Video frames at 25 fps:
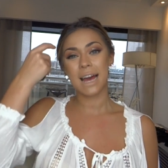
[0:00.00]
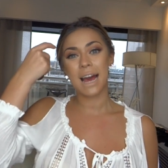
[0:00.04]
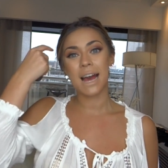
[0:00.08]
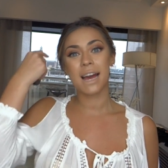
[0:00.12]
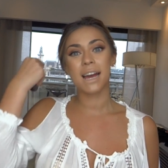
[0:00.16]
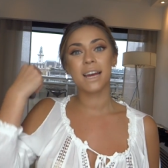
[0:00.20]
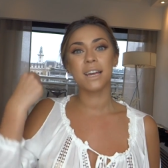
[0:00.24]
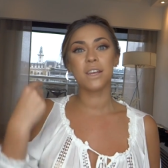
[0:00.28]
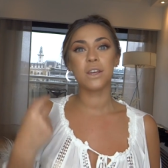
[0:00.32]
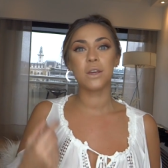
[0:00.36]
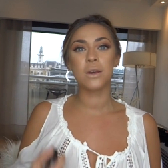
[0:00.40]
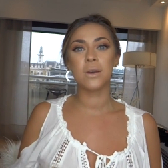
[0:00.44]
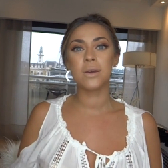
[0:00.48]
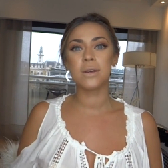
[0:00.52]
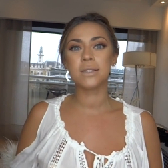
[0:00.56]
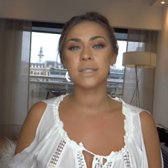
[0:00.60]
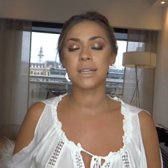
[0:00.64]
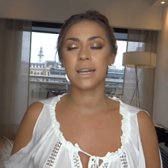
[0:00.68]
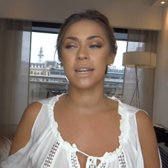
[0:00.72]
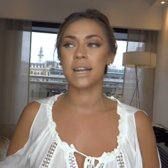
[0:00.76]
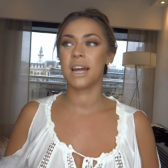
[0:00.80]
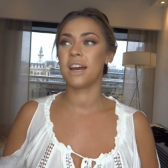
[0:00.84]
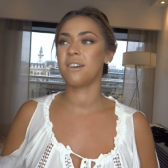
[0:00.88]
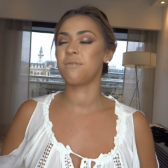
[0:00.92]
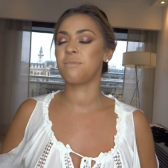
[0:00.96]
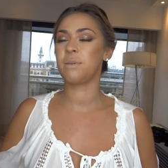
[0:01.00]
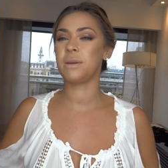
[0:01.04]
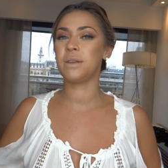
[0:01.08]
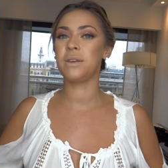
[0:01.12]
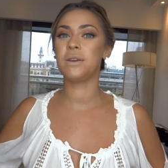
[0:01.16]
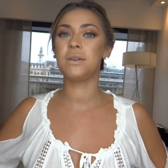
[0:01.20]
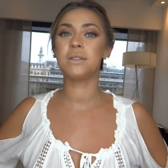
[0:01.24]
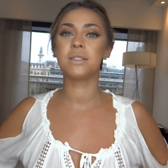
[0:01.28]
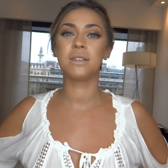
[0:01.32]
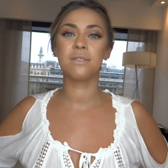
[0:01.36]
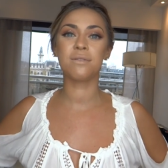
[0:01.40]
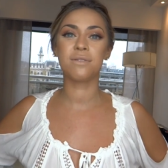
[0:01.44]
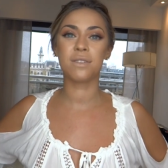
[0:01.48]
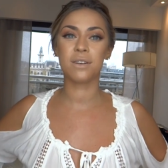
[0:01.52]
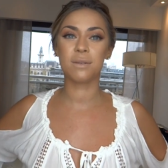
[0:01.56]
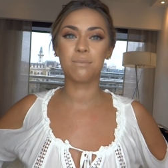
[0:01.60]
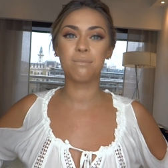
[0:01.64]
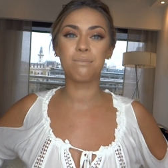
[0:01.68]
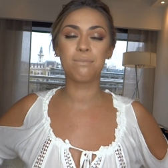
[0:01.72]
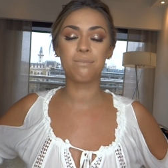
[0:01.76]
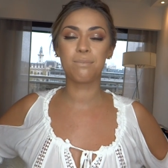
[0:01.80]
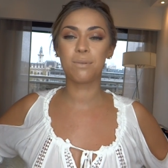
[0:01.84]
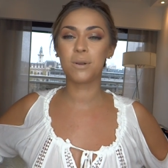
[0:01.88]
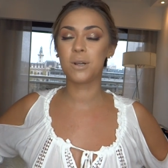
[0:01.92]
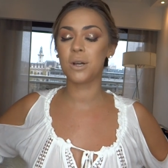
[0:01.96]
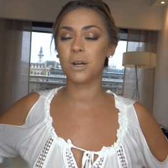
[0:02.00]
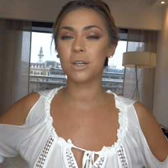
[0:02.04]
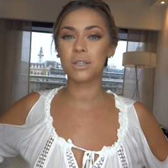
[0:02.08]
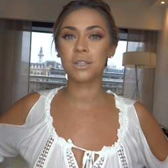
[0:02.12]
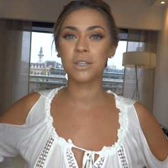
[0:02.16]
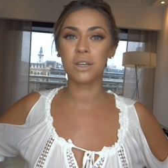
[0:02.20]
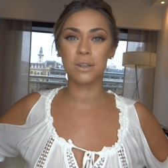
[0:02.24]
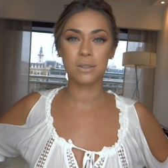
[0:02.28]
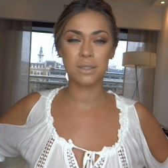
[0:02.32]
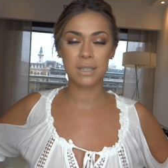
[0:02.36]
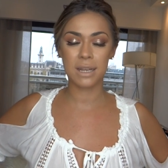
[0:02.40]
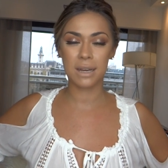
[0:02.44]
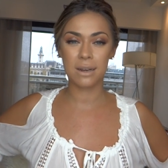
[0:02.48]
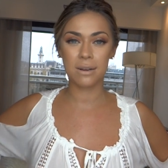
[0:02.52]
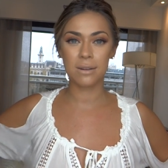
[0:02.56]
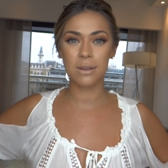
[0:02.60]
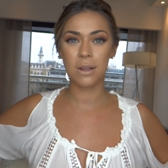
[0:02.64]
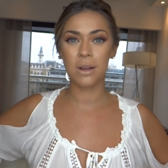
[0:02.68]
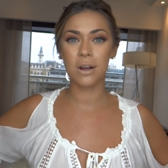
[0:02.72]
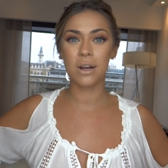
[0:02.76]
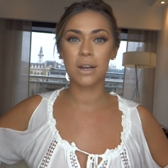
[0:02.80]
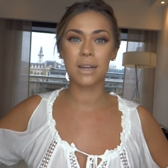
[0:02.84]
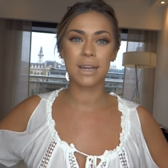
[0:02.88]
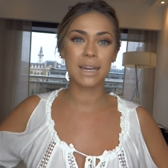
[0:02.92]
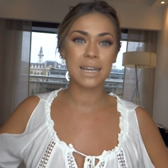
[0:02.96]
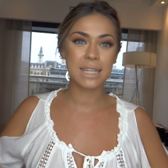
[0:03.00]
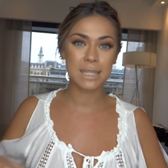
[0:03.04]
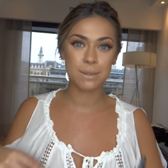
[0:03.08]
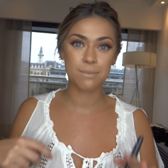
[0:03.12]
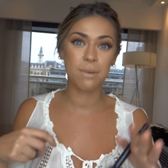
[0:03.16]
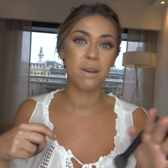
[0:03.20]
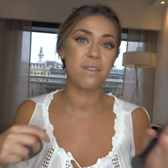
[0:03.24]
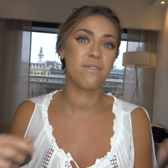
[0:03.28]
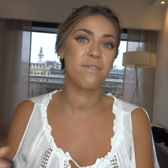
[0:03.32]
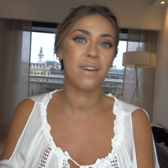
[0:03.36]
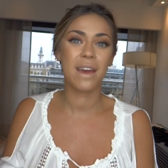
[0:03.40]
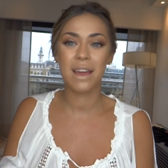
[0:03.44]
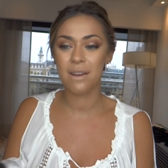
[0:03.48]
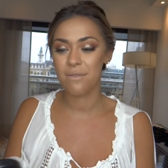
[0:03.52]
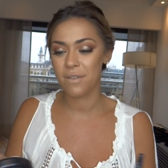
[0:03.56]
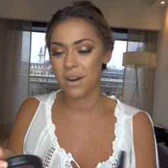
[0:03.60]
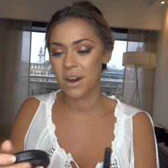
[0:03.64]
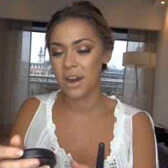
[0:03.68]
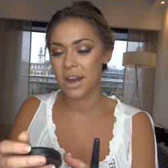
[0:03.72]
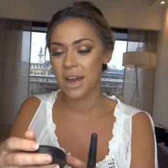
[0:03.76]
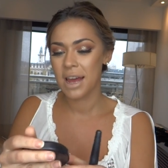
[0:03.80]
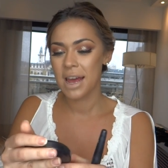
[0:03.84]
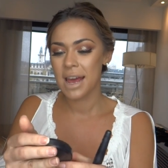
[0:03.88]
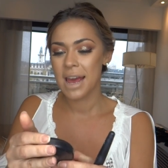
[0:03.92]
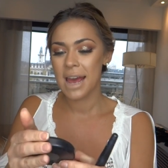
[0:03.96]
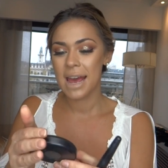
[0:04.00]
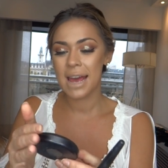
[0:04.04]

I use and have been using for God knows how long, it's my favourite.